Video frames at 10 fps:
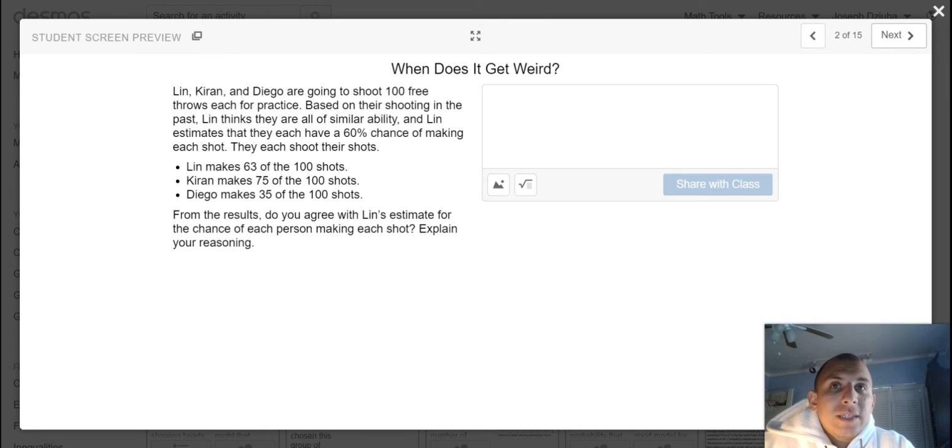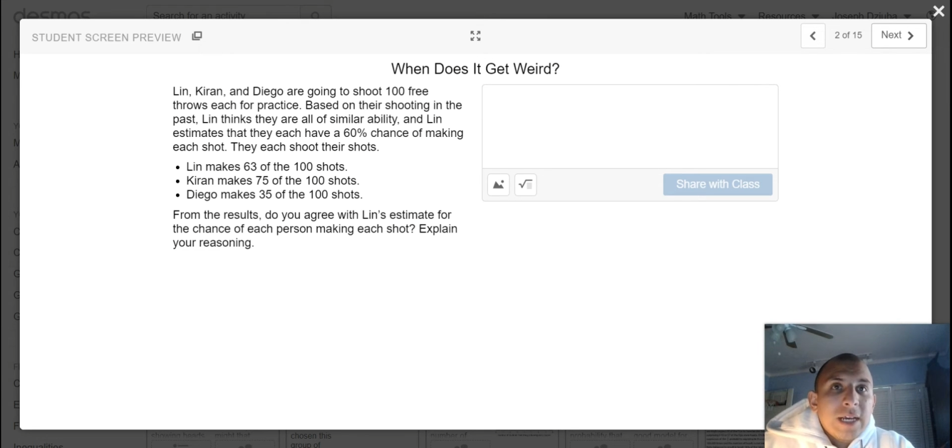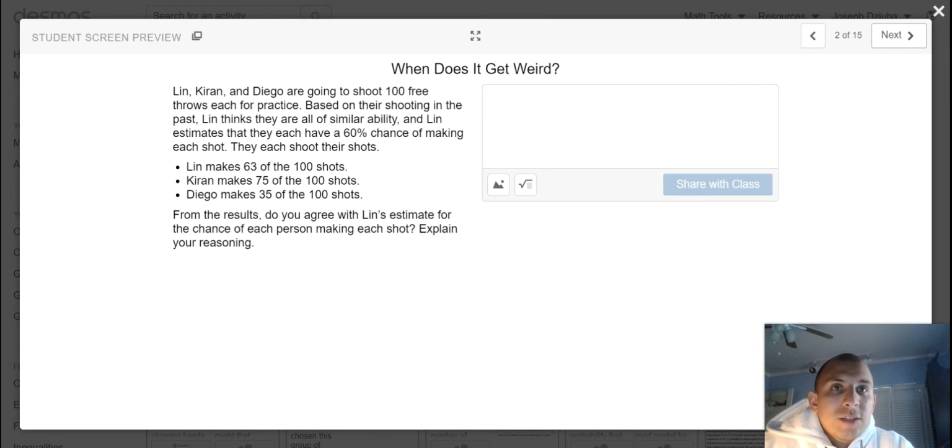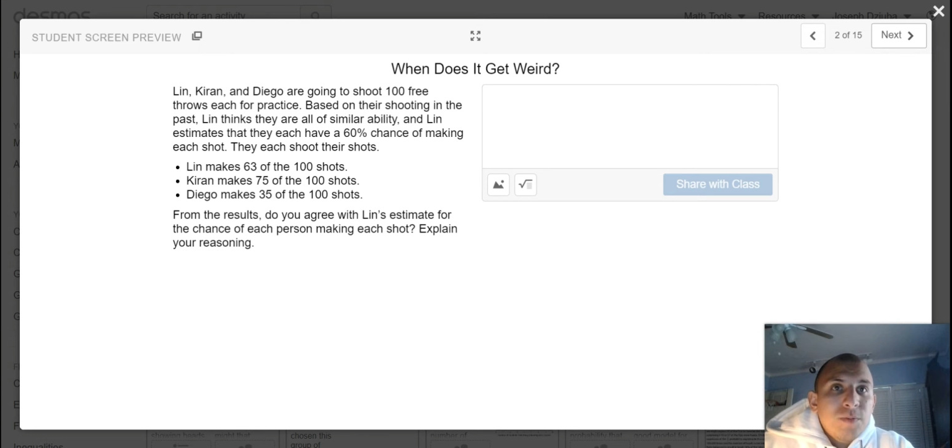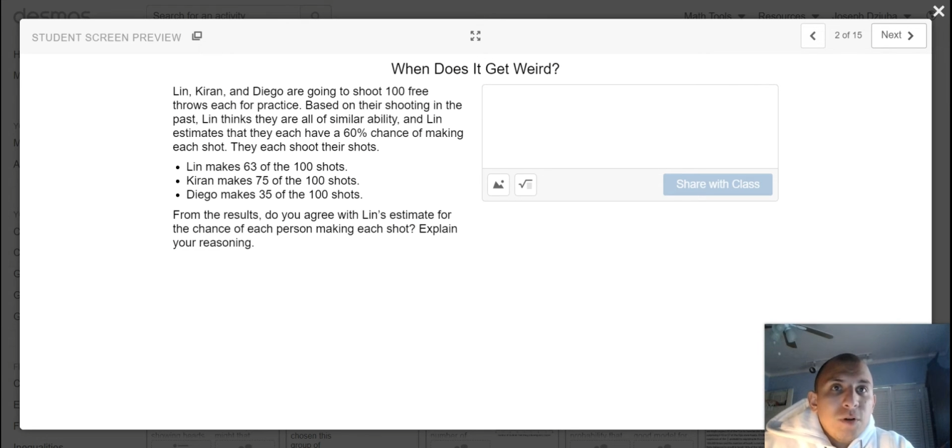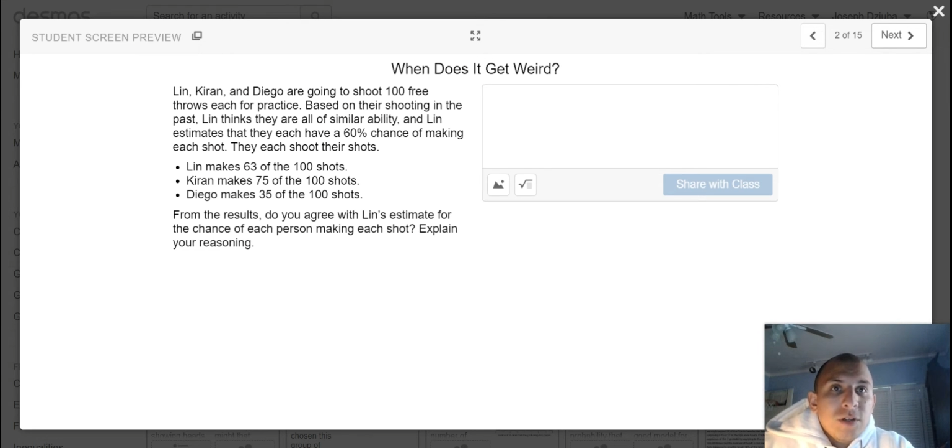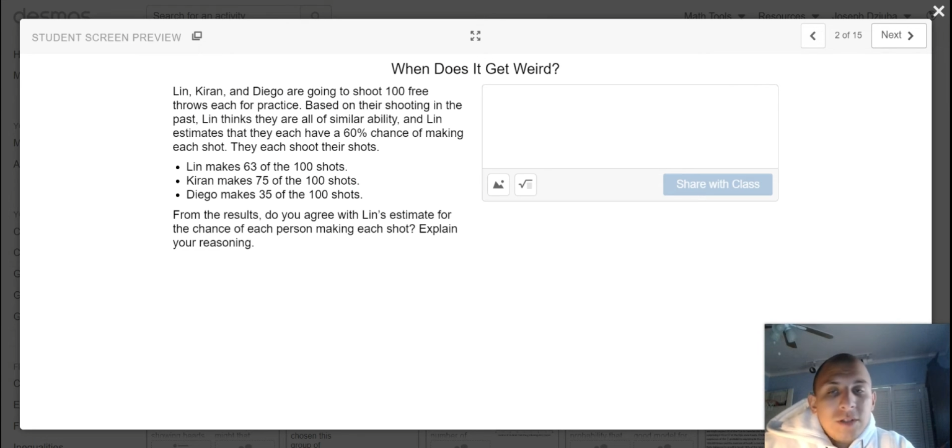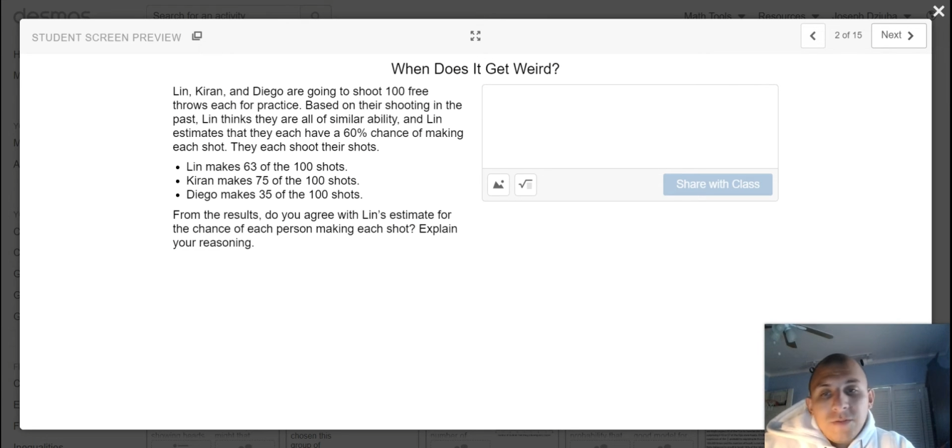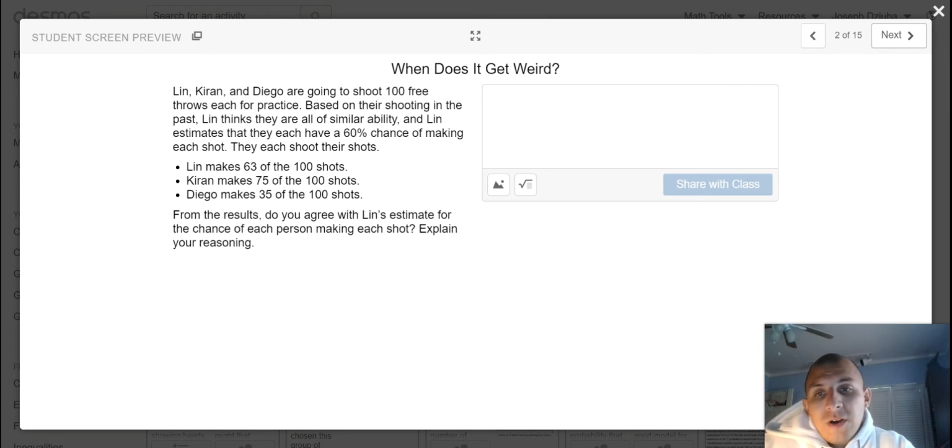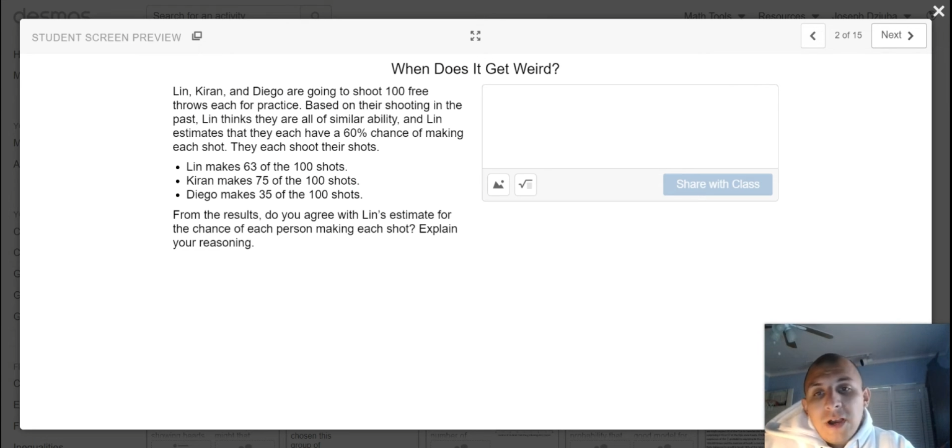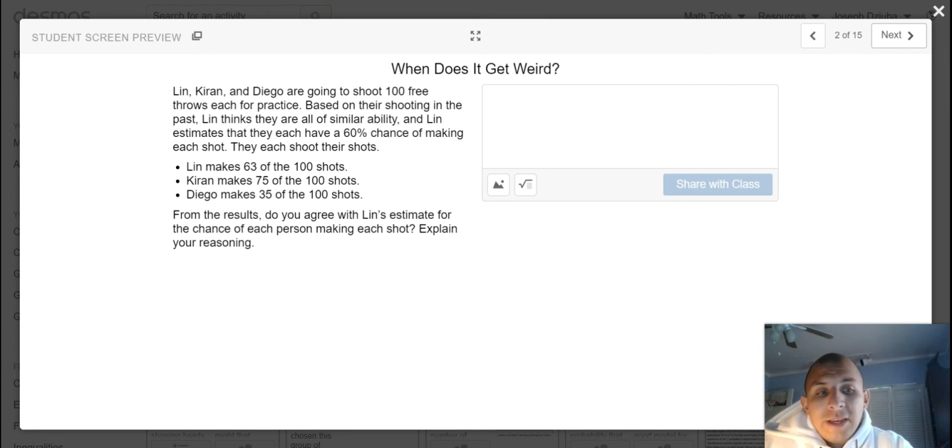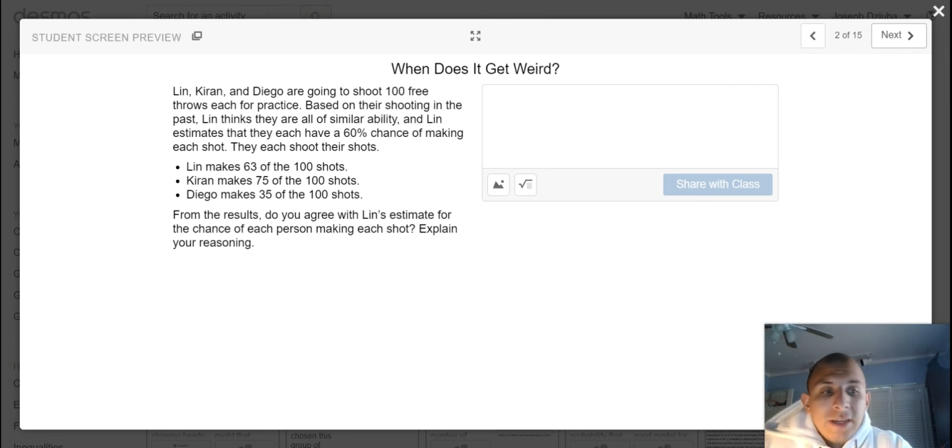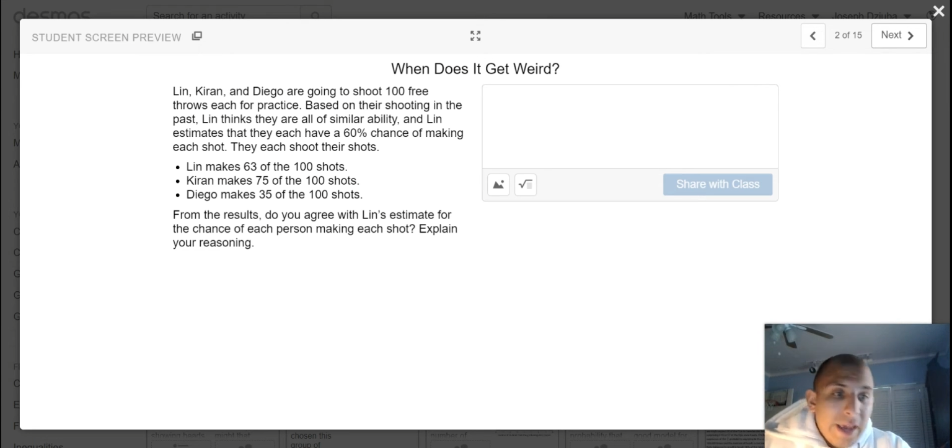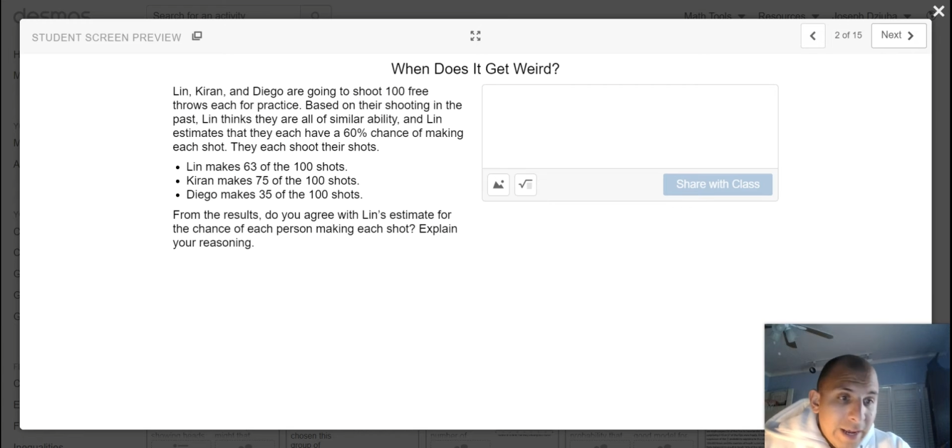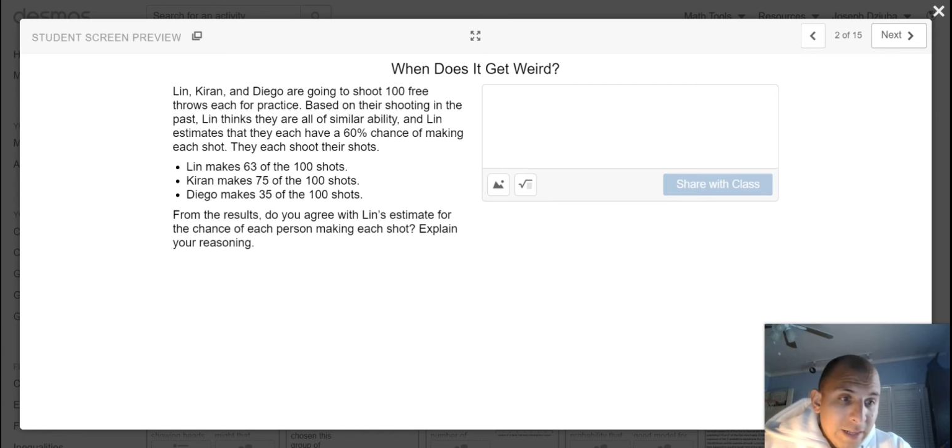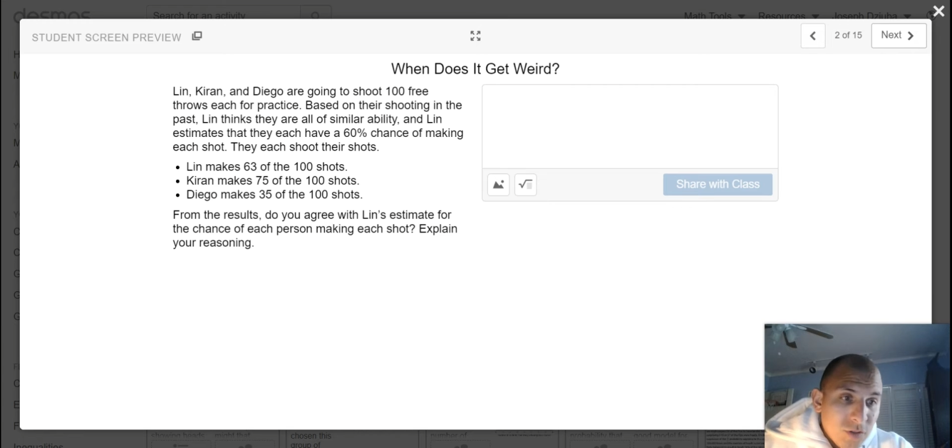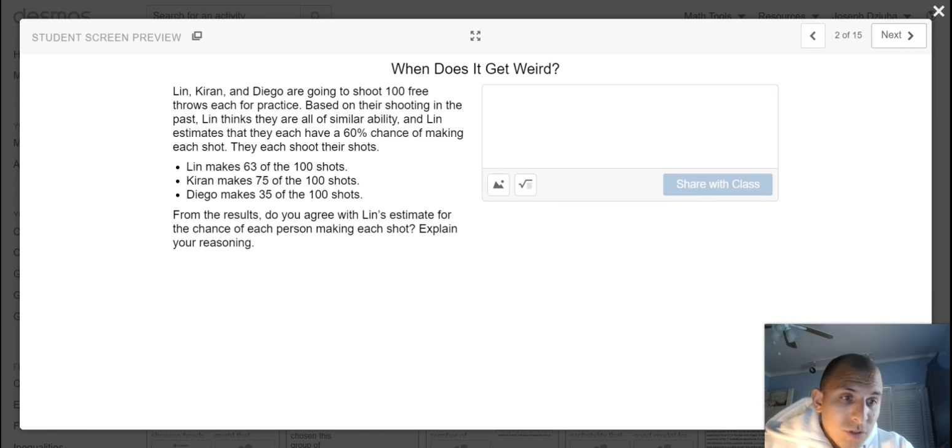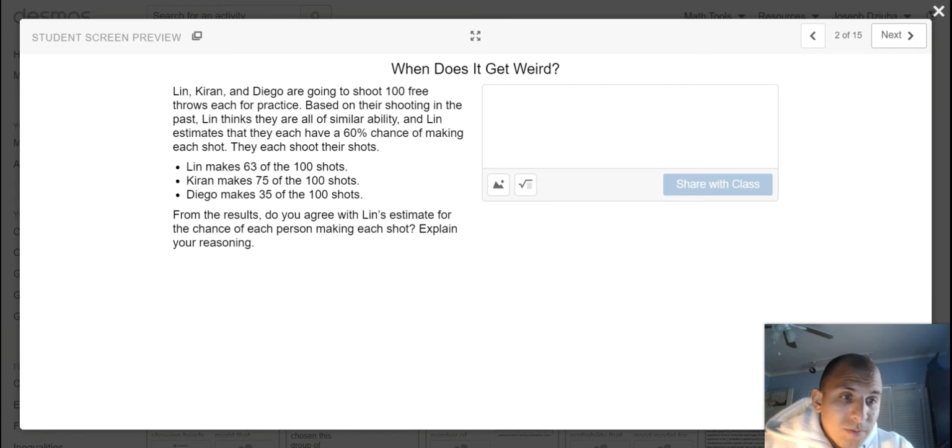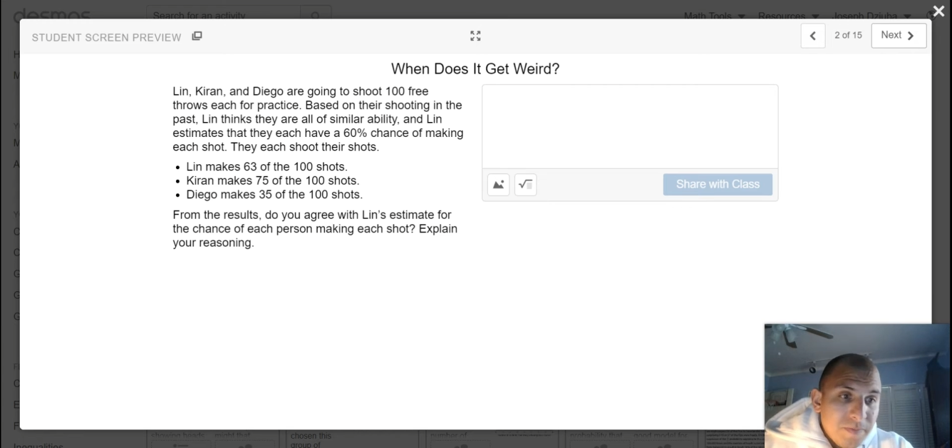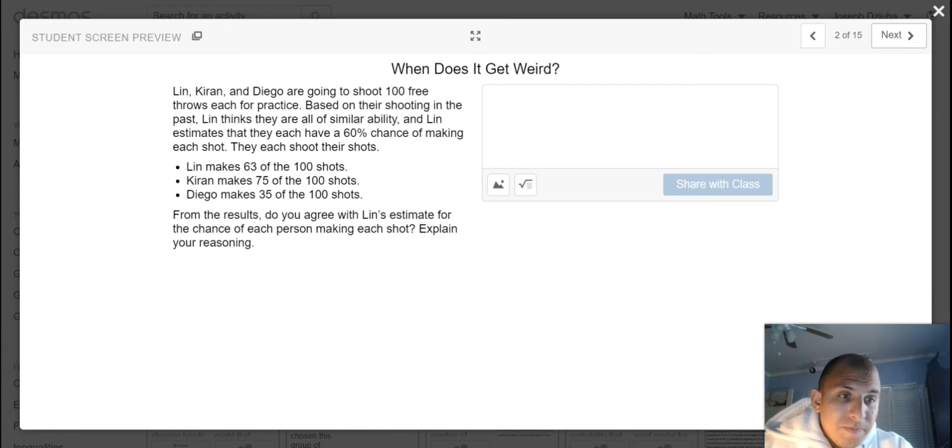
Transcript: textbook-defined answer.